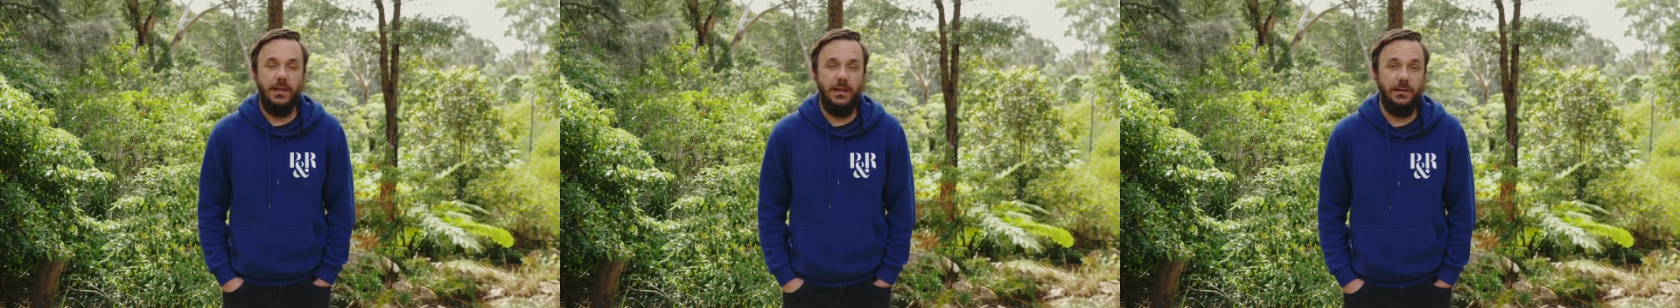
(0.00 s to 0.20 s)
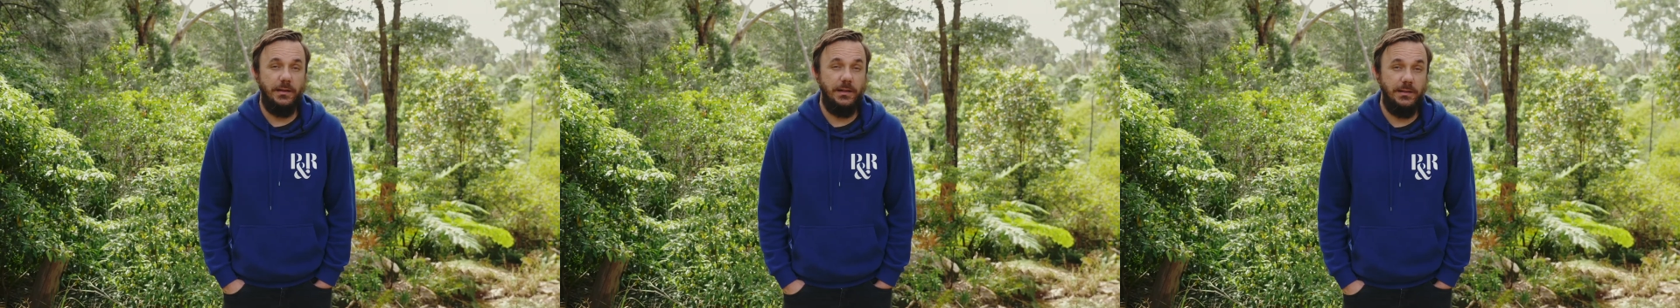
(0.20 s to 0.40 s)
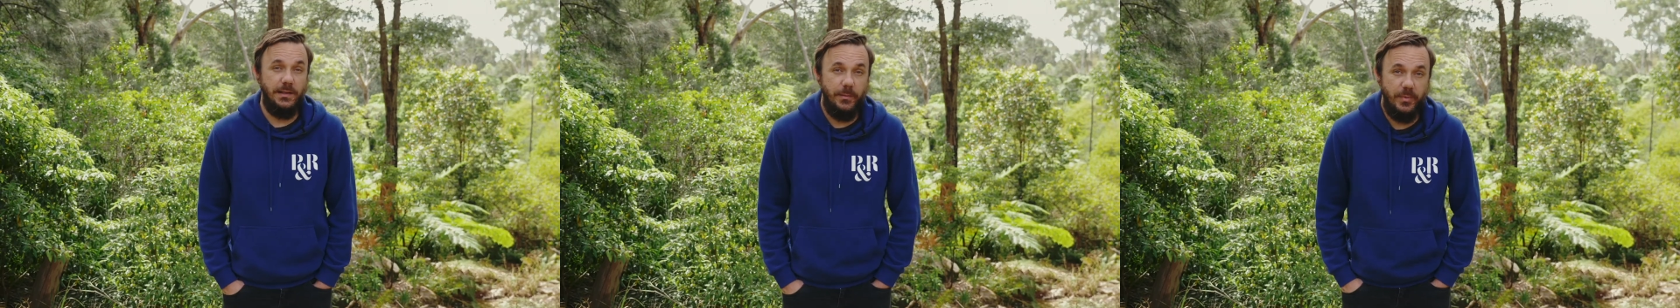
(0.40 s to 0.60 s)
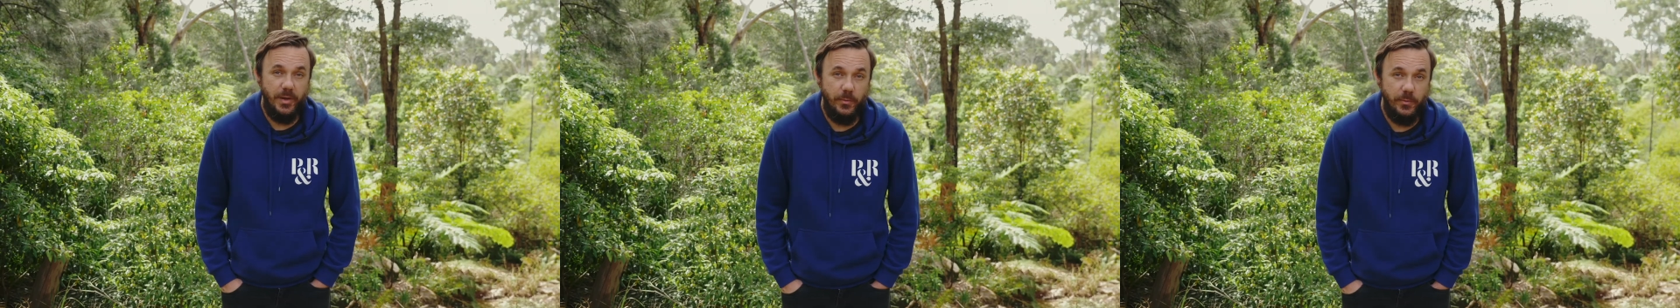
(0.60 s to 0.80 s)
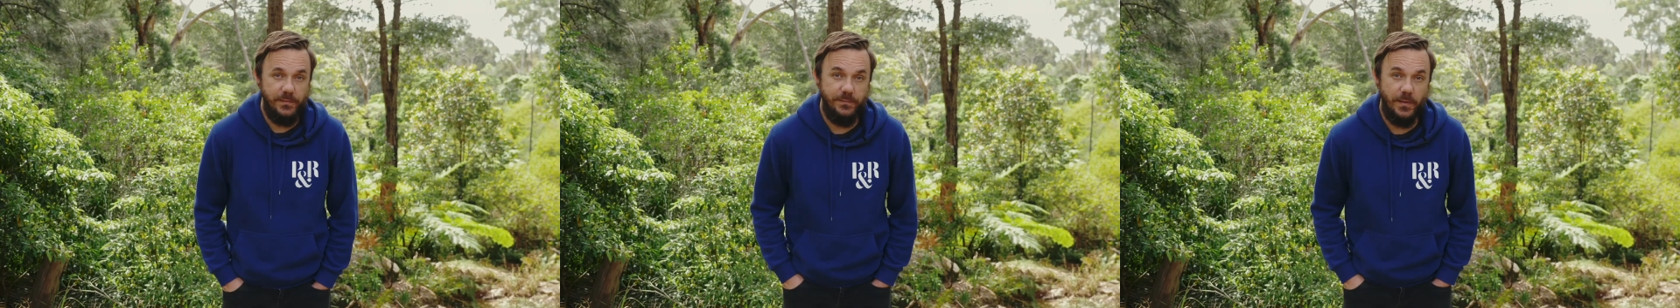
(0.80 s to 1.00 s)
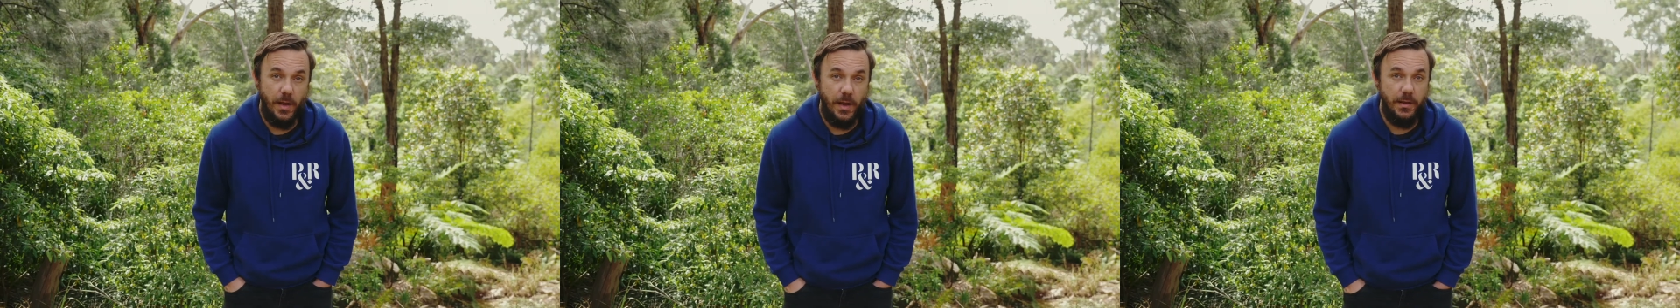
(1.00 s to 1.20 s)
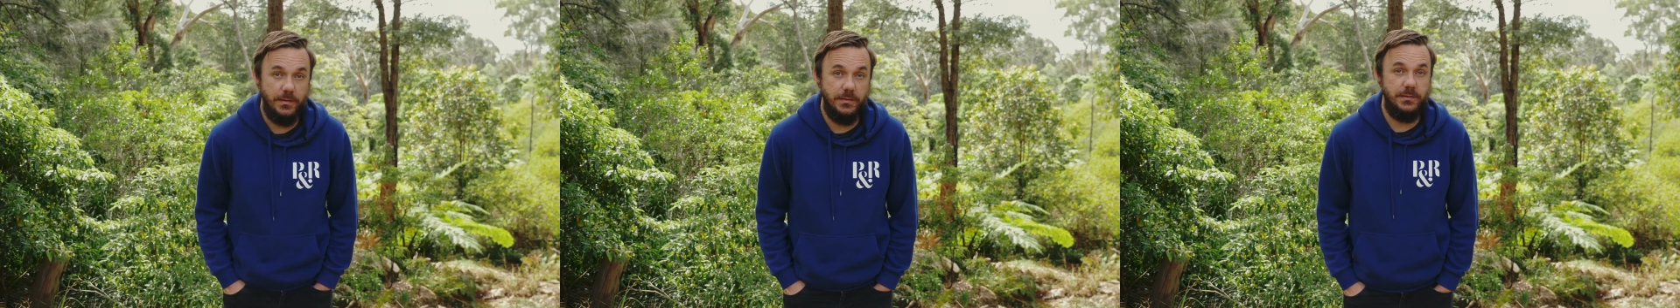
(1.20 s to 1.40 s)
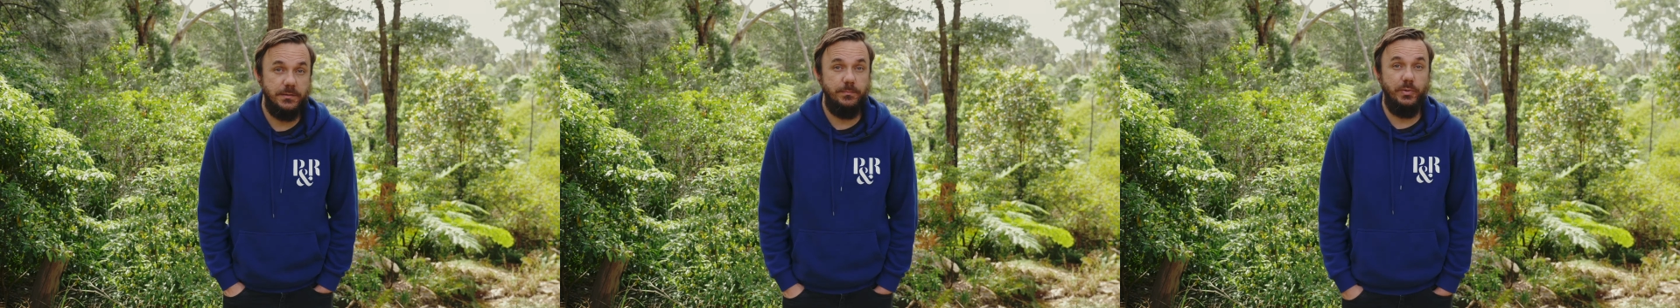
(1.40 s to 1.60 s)
In Colombia, we
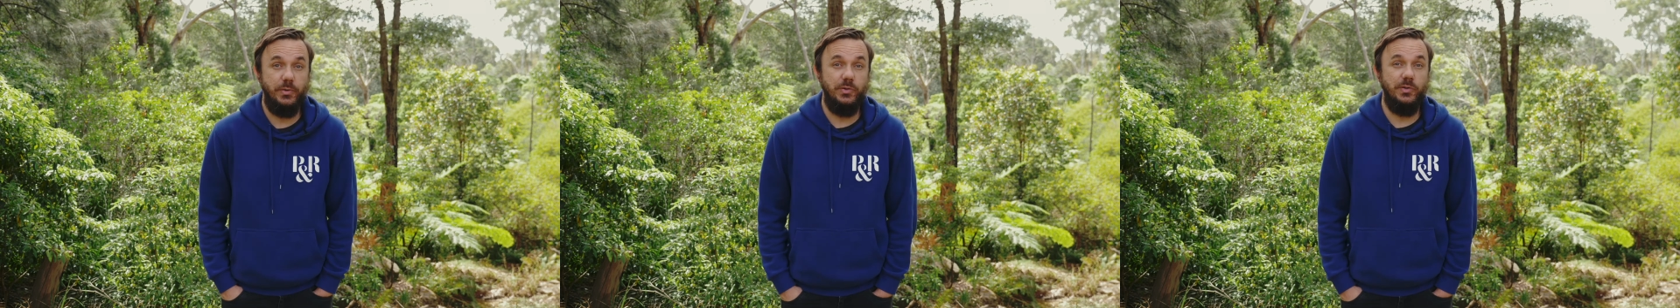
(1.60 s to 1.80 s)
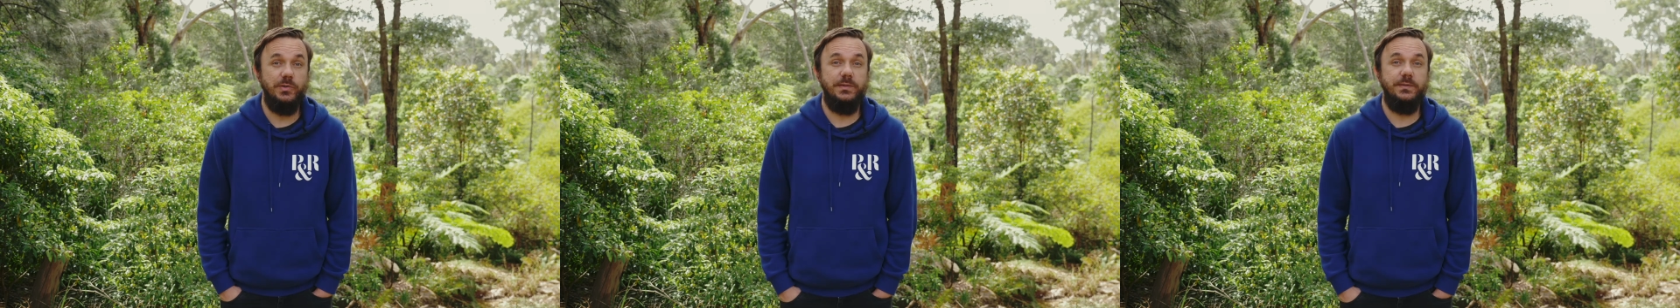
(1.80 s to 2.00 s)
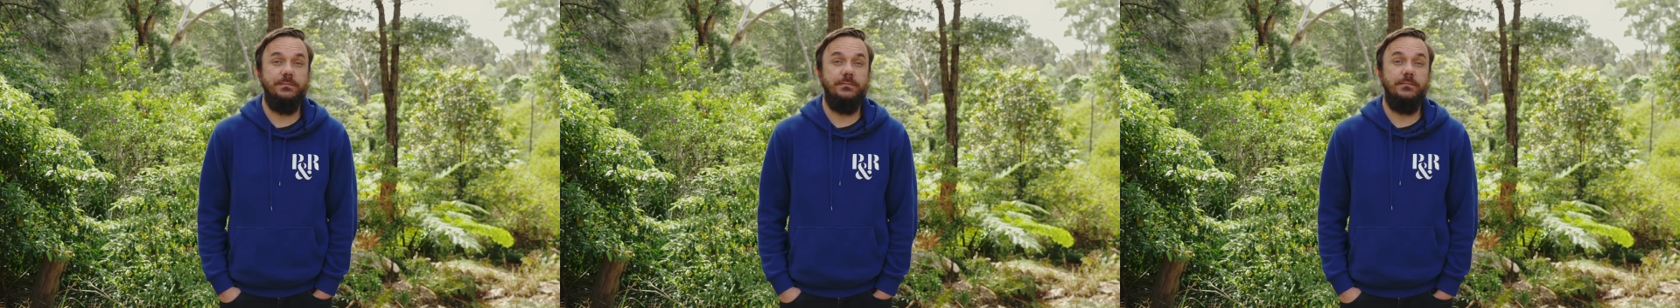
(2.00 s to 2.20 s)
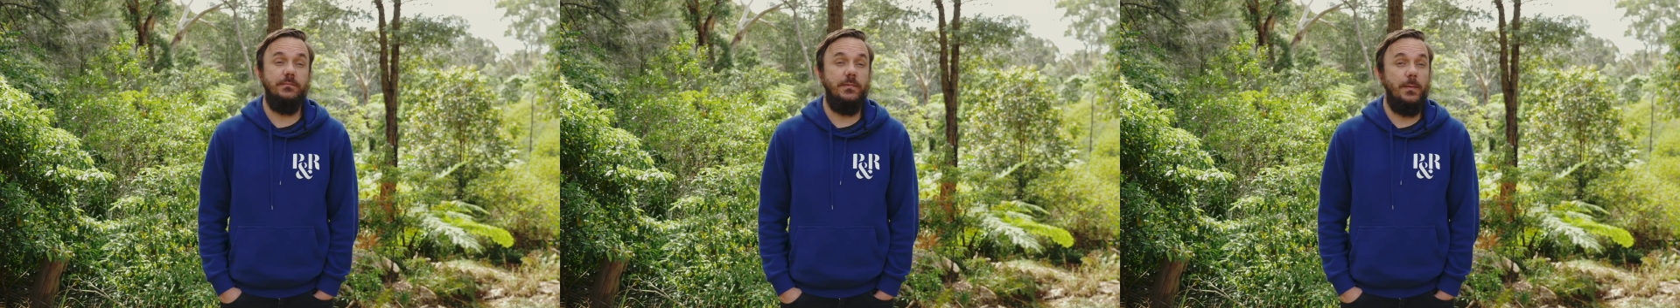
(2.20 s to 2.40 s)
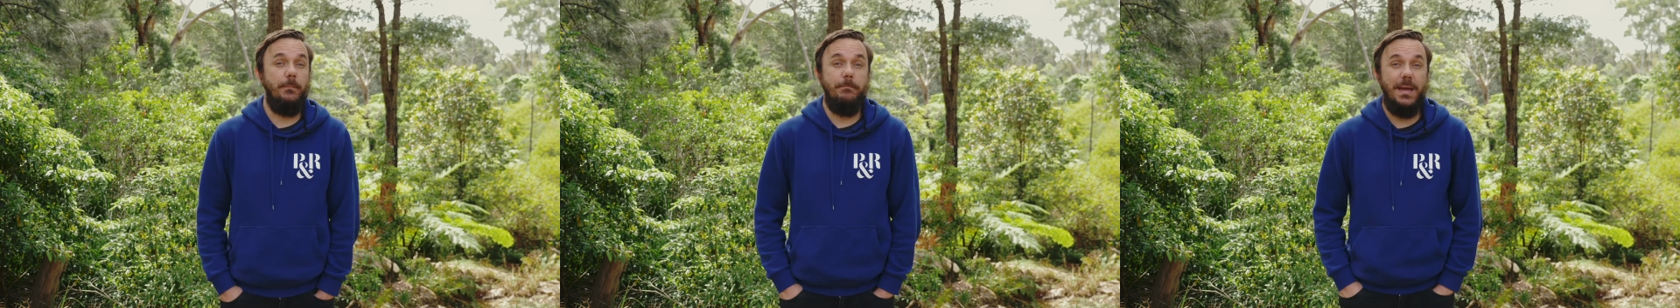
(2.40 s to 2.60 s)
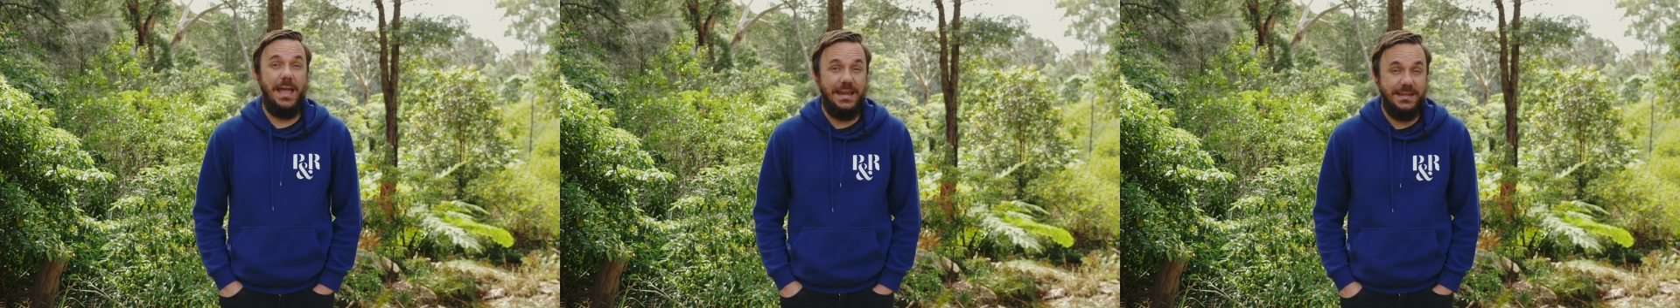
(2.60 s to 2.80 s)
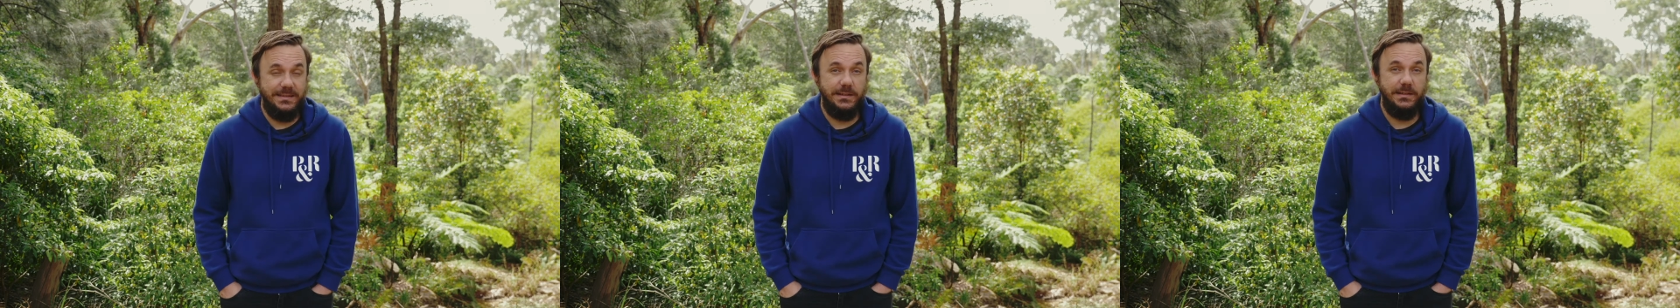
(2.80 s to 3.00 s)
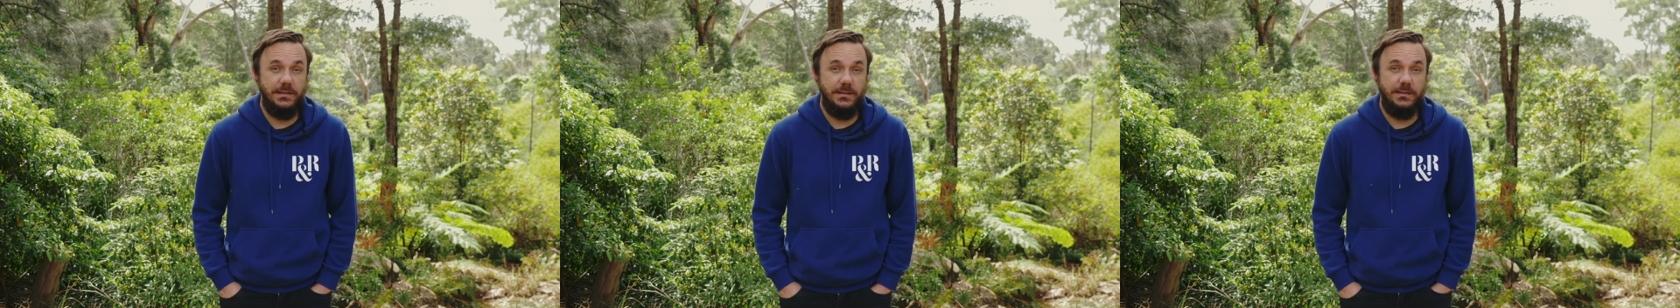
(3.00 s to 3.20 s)
find produce
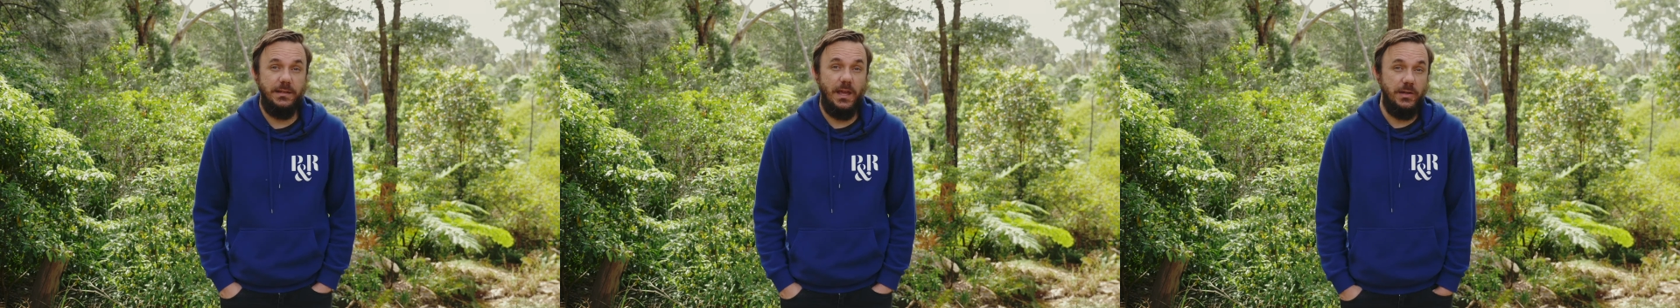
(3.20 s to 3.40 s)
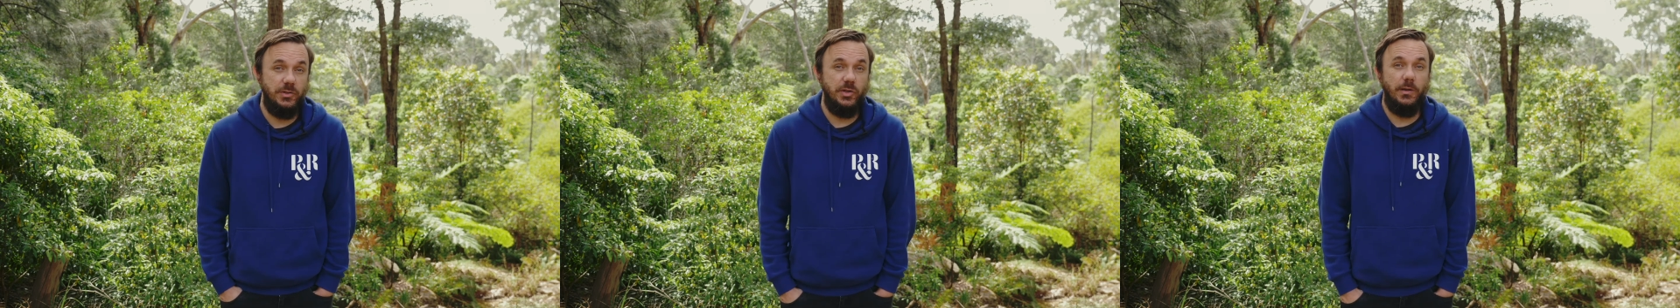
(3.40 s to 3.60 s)
amazing Geisha